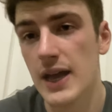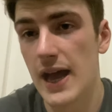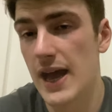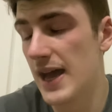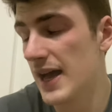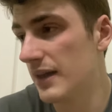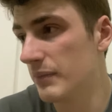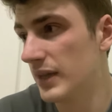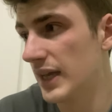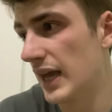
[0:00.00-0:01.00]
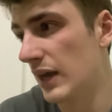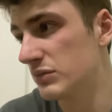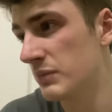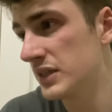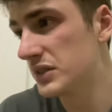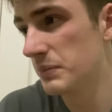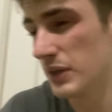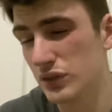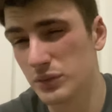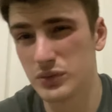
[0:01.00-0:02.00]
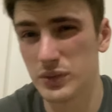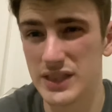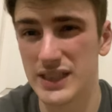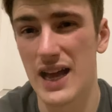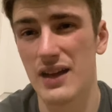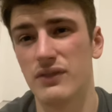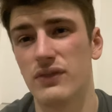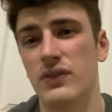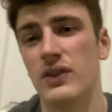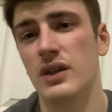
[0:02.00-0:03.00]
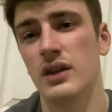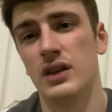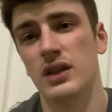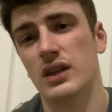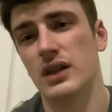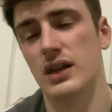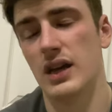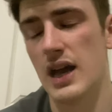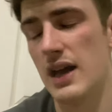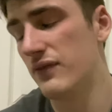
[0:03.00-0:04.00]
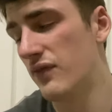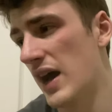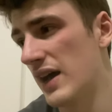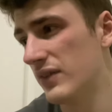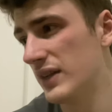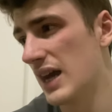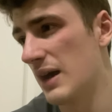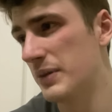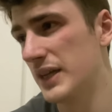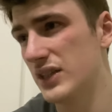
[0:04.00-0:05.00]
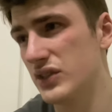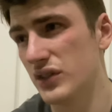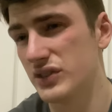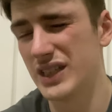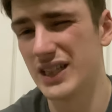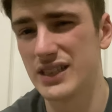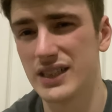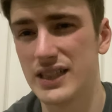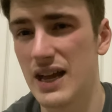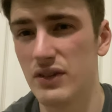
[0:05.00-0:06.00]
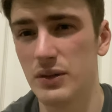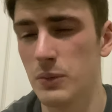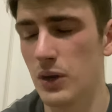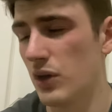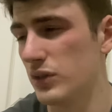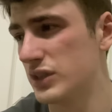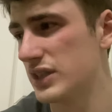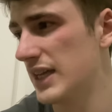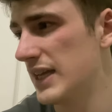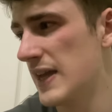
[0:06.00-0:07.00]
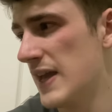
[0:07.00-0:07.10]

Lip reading: I was meant to build up to a set of 5 at an RP, sort of 6 to 7, but honestly,